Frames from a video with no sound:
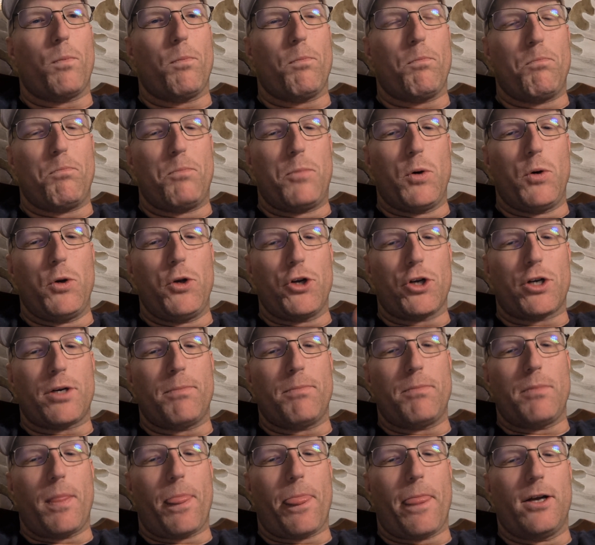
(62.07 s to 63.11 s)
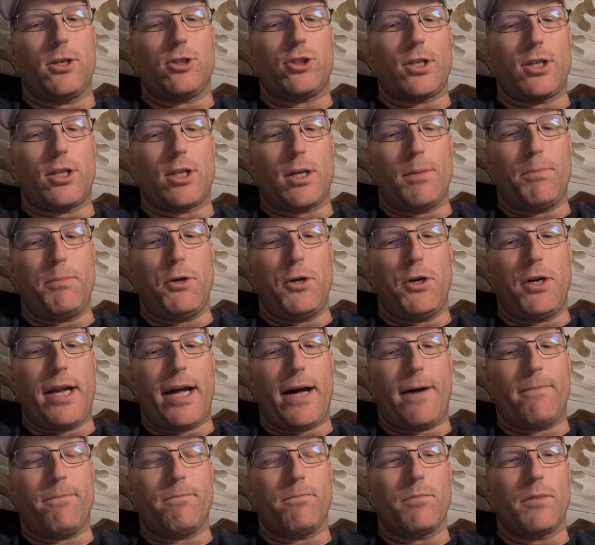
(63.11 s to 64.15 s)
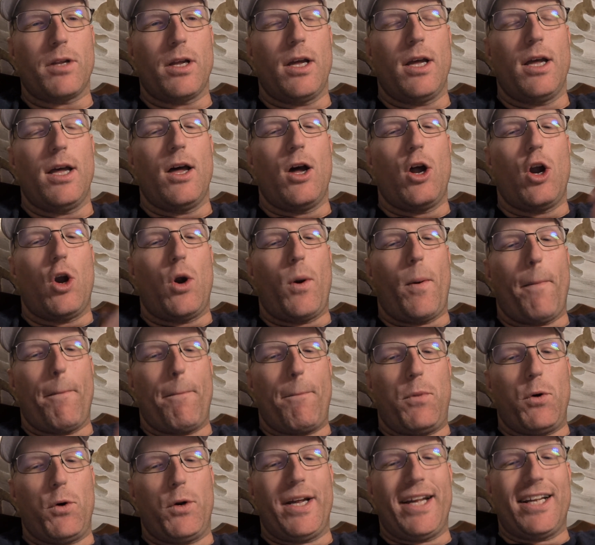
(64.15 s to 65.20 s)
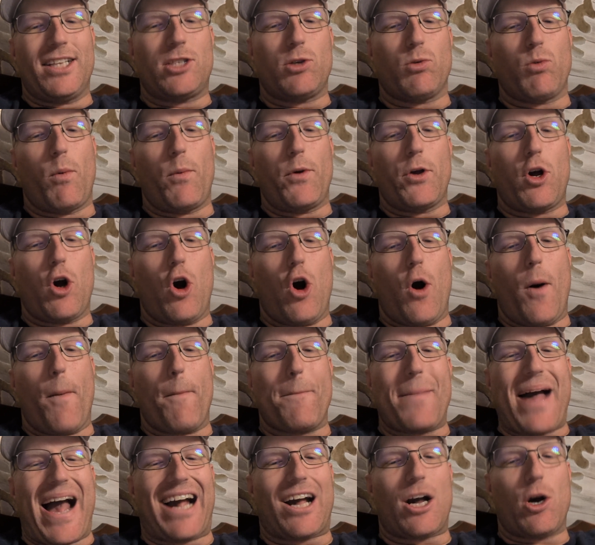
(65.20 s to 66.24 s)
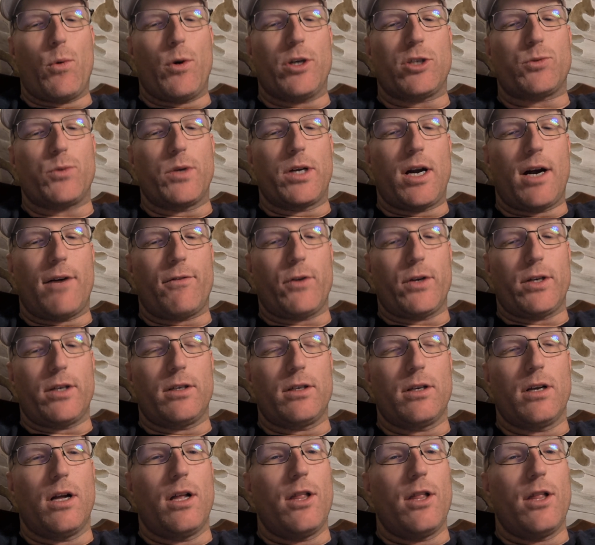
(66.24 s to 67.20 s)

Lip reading: boot your shut the computer down, boot it into what we call Mac OS recovery.